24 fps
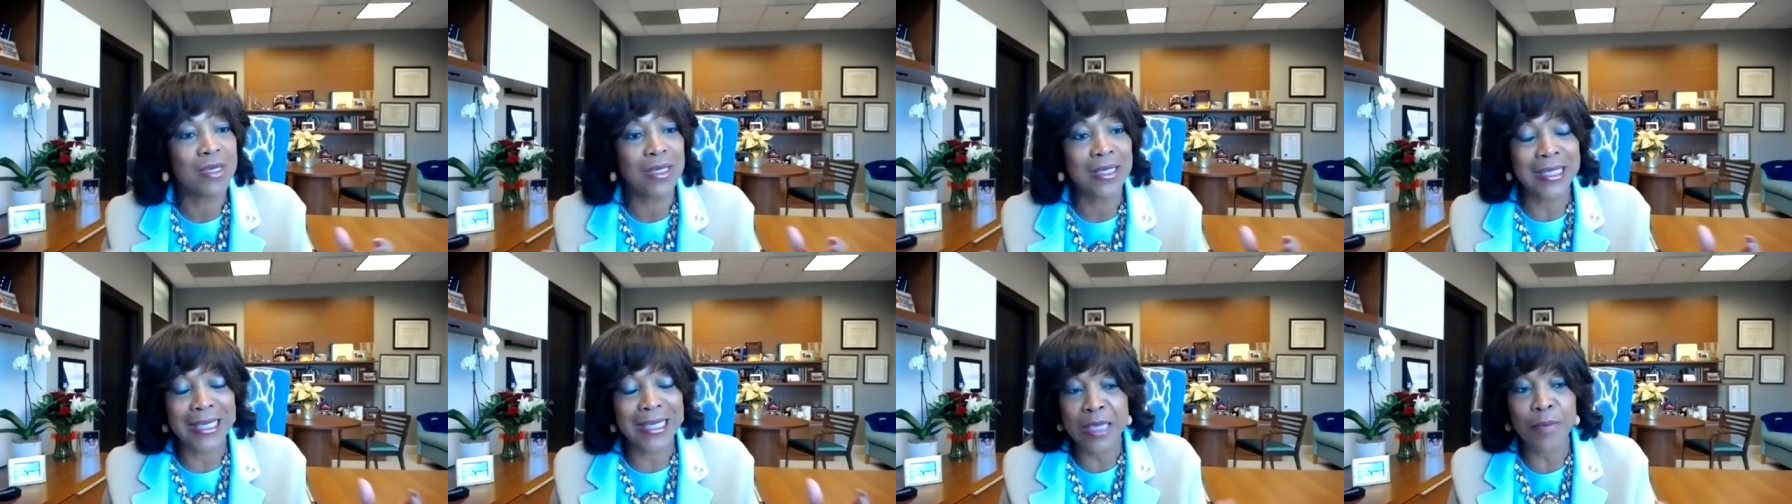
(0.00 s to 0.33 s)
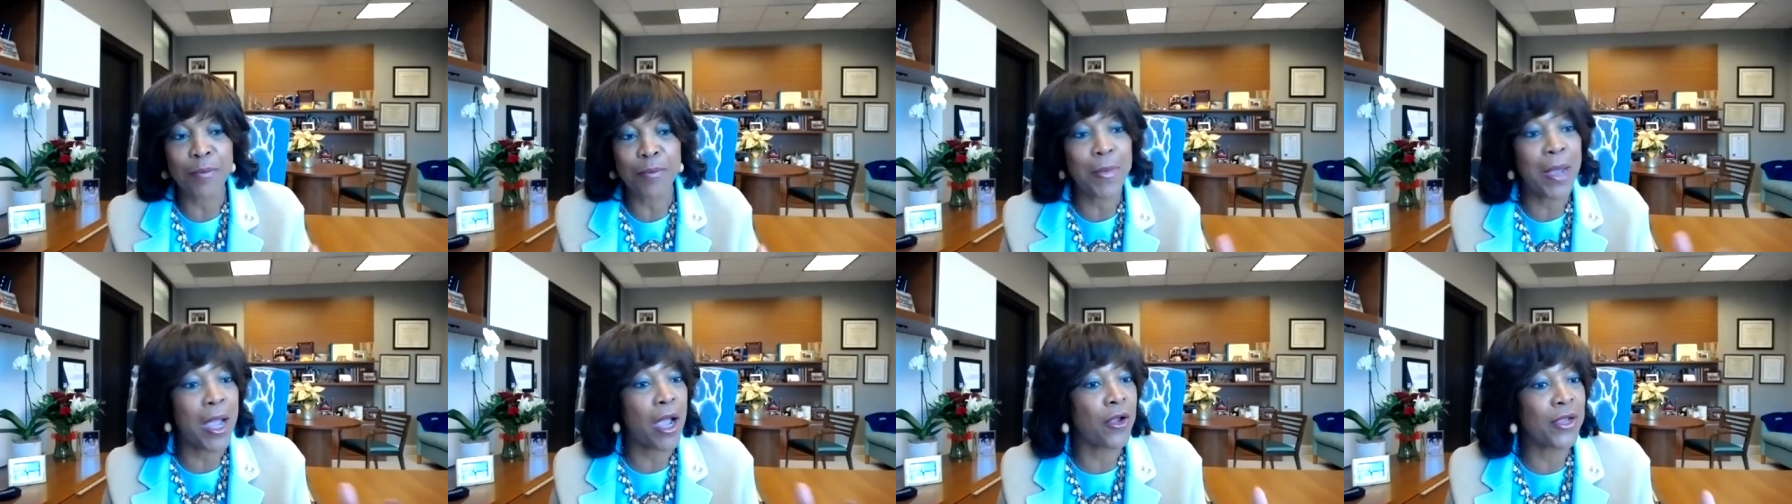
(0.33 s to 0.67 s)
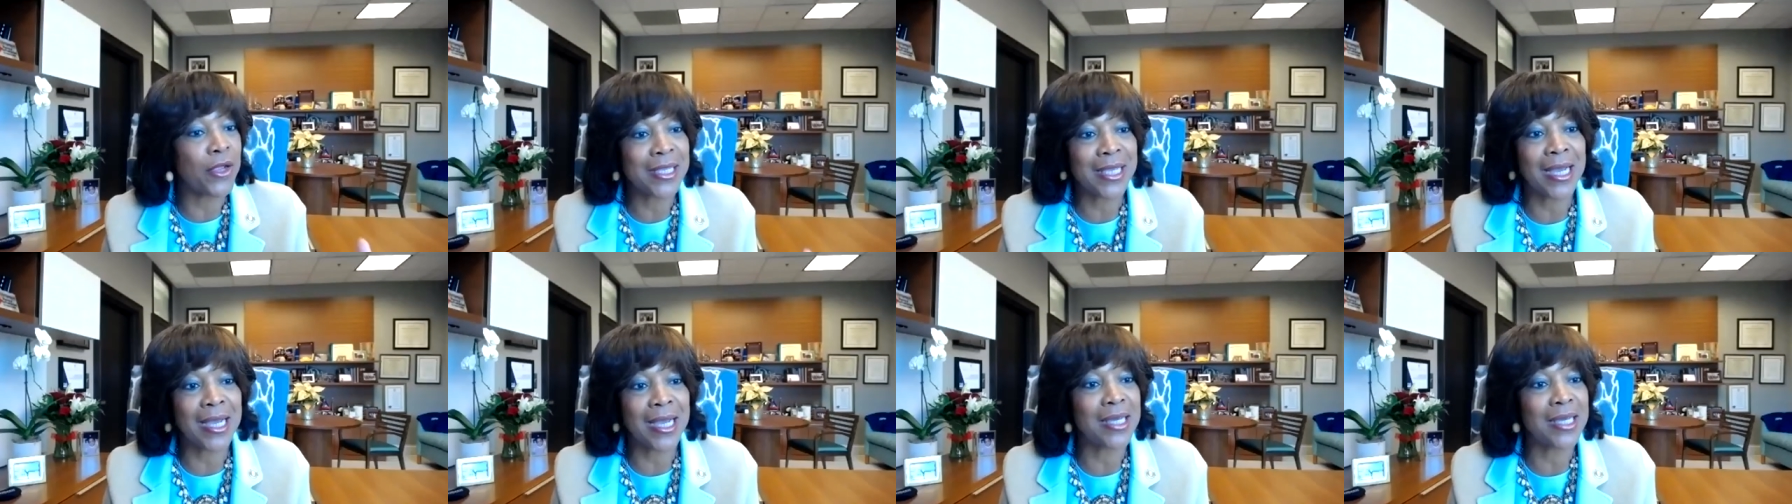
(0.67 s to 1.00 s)
keep our
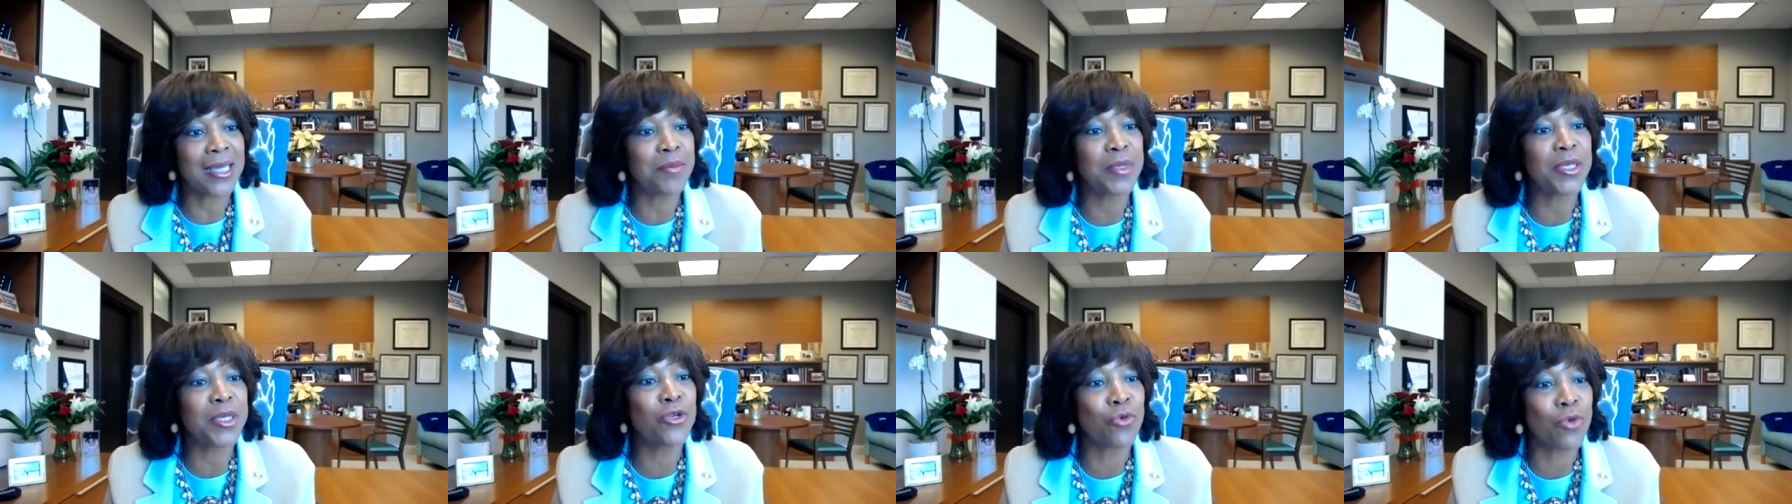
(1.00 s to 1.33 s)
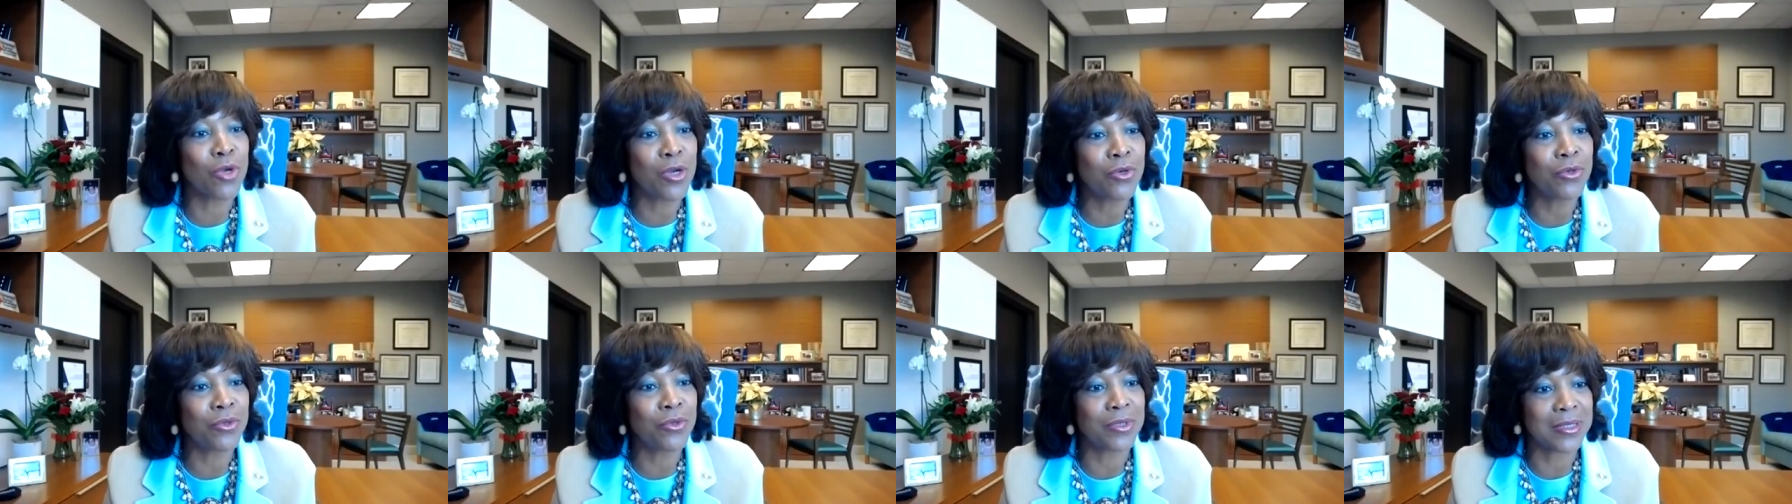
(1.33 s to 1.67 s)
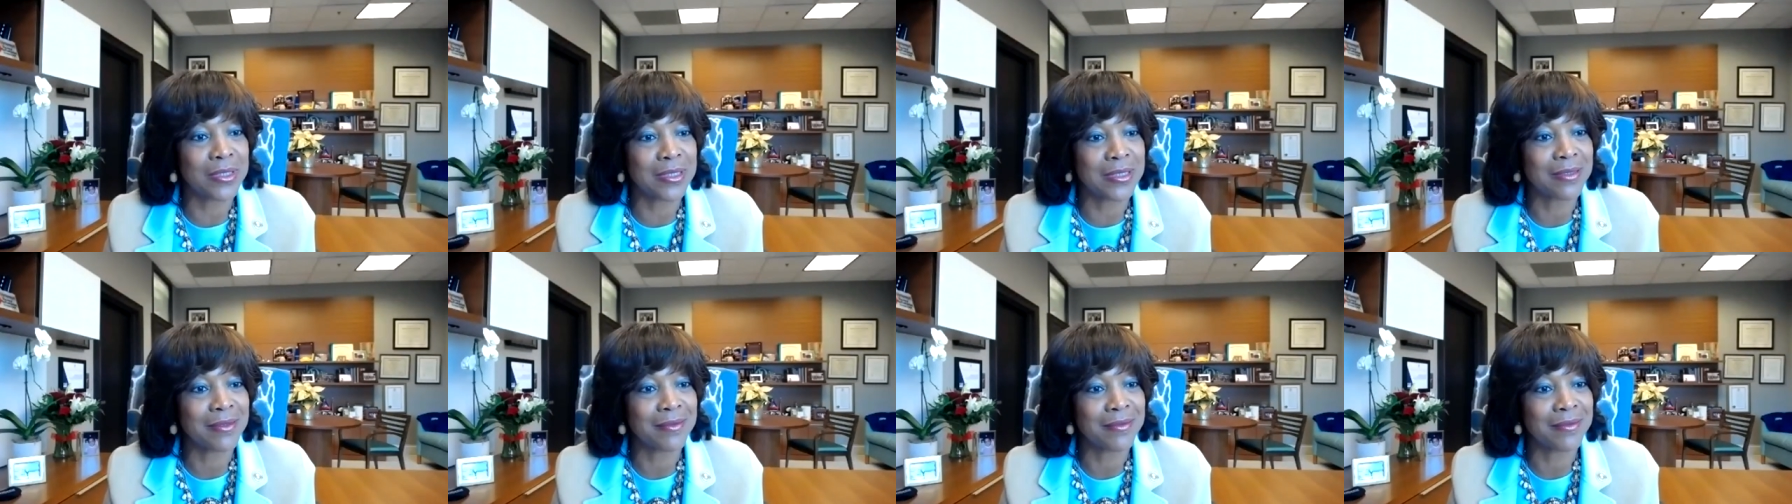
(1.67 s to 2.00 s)
economy
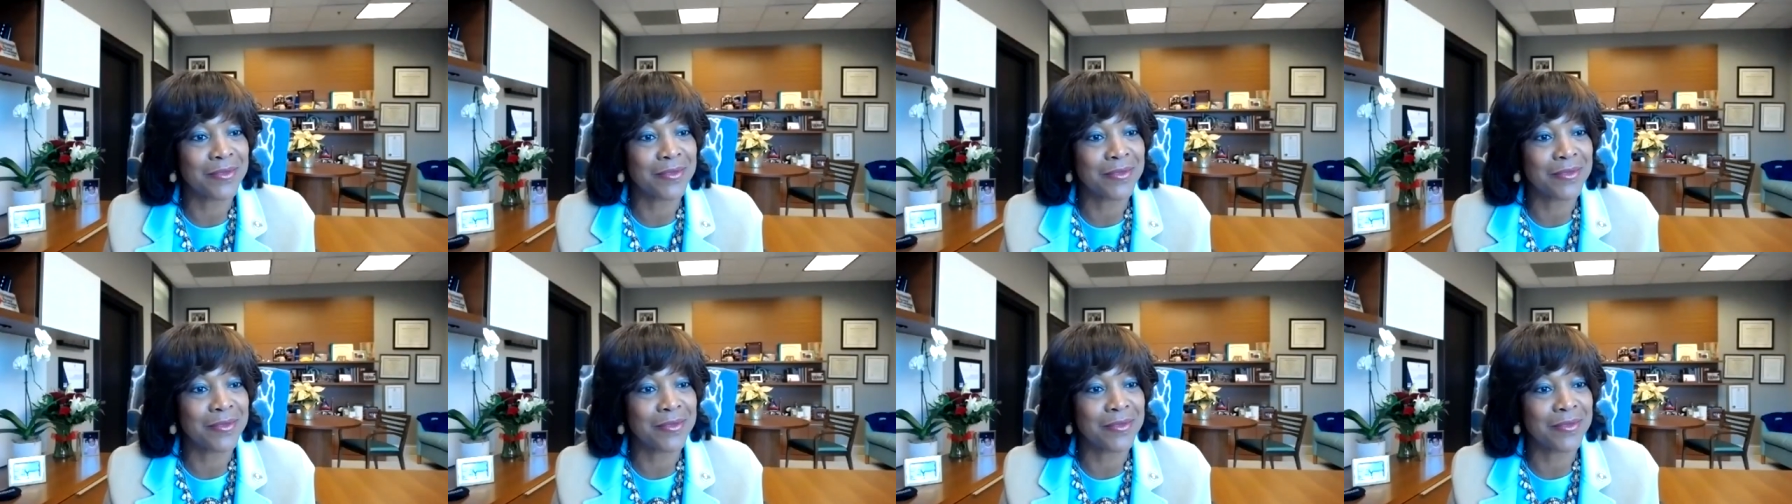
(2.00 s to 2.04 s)
growing,